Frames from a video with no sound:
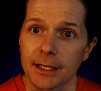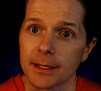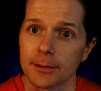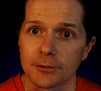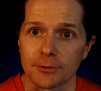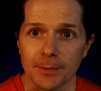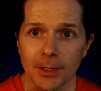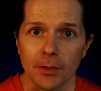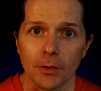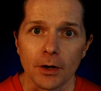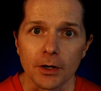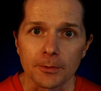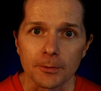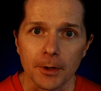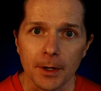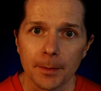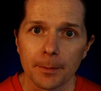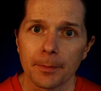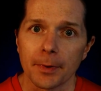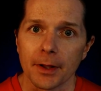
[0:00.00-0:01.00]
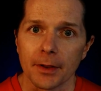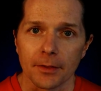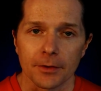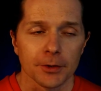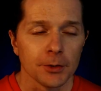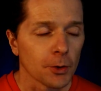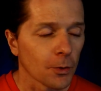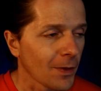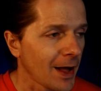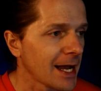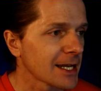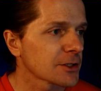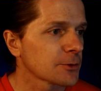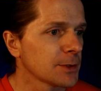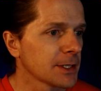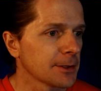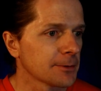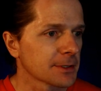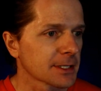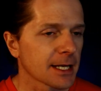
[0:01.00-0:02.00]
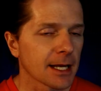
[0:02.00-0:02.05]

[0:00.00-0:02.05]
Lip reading: again, was my long run, but, last week it was